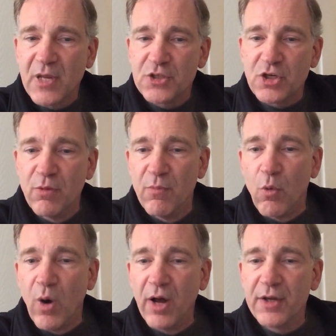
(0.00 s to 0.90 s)
So number
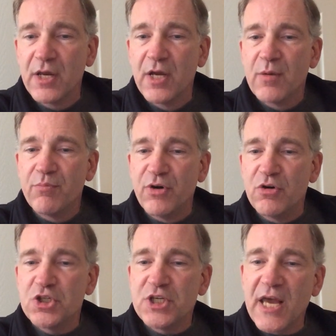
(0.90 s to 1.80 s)
one,
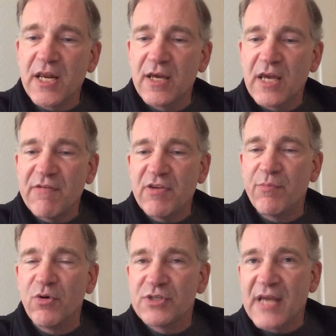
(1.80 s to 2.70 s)
Bruce Jenner. If you
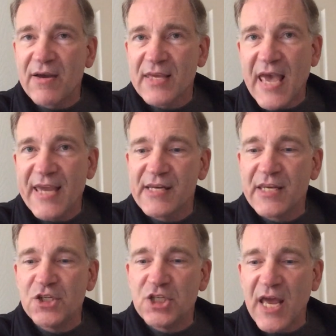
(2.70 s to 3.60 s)
put down
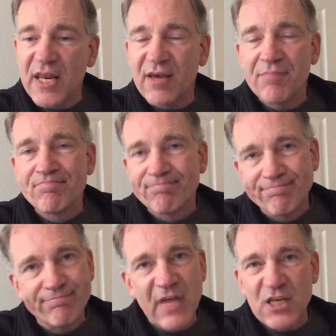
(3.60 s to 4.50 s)
Caitlyn Jenner,
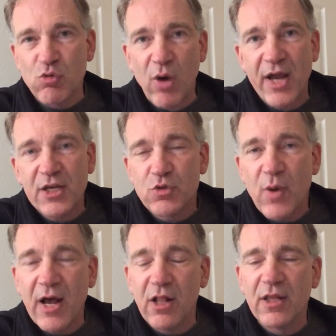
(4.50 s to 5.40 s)
that's right as
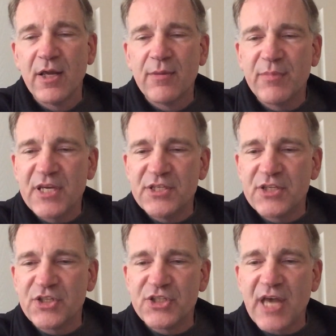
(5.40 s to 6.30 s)
well, because
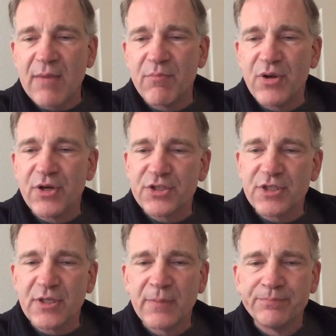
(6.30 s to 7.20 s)
it's the same person.